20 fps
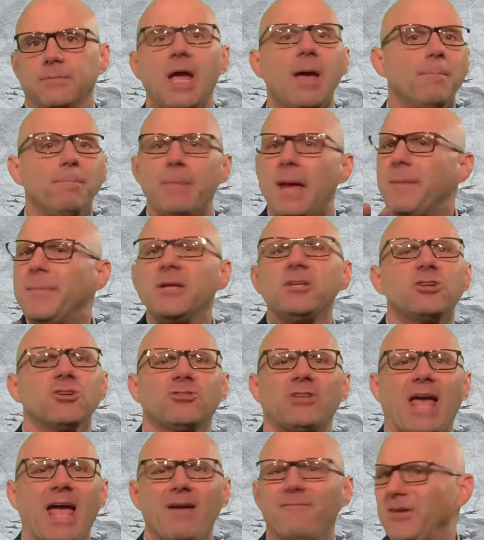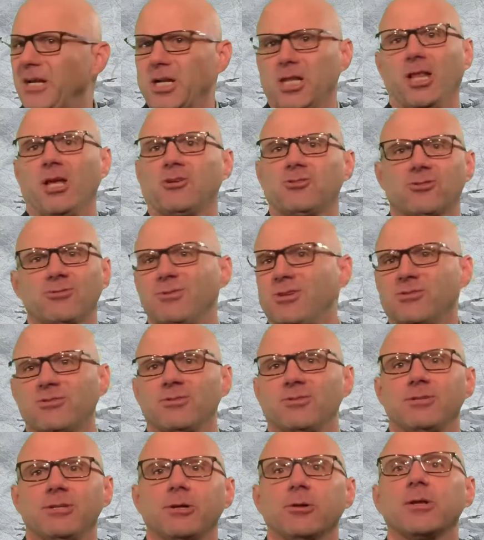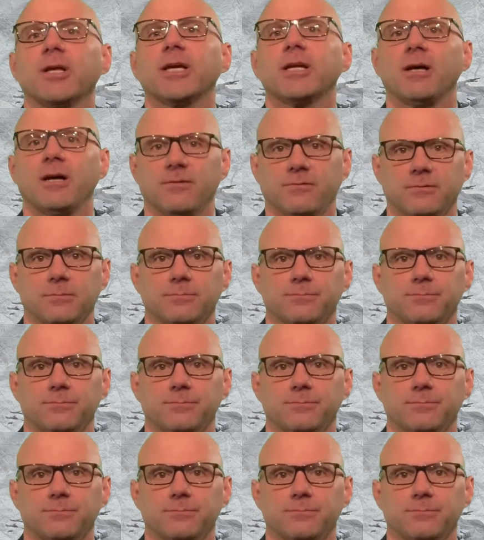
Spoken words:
Maybe just having an election isn't nearly enough.